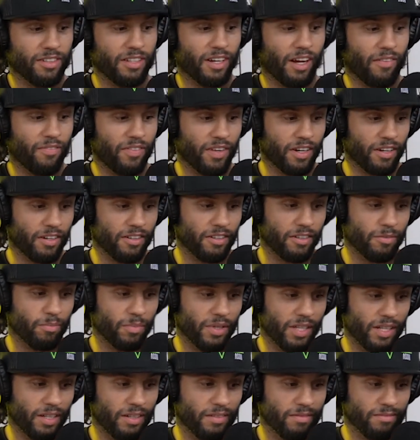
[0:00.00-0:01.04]
I figured it'd
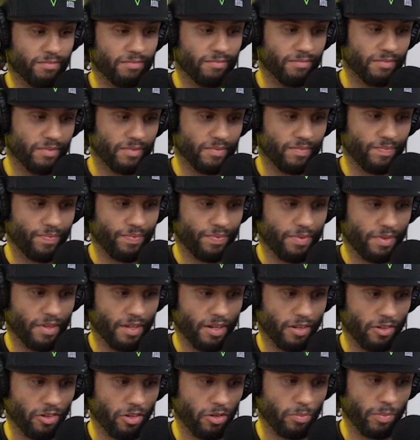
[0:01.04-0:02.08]
be a
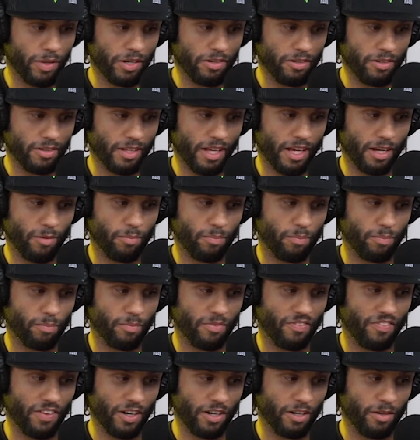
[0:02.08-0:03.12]
little better than that. I
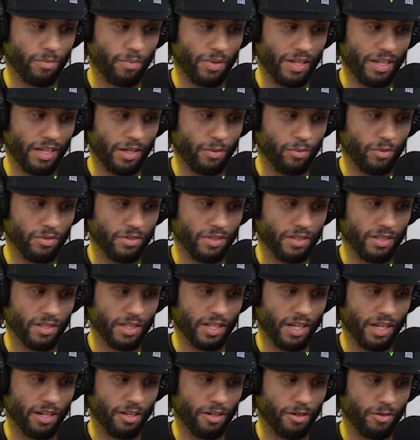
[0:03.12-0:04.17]
figured it'd be equal to the
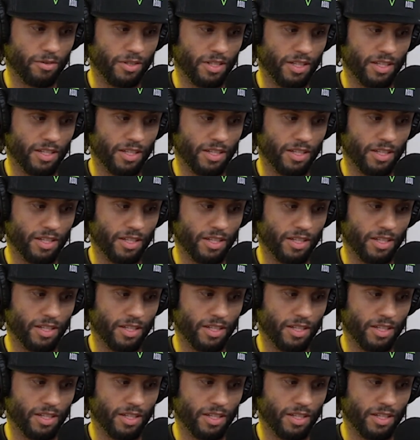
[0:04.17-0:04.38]
KO,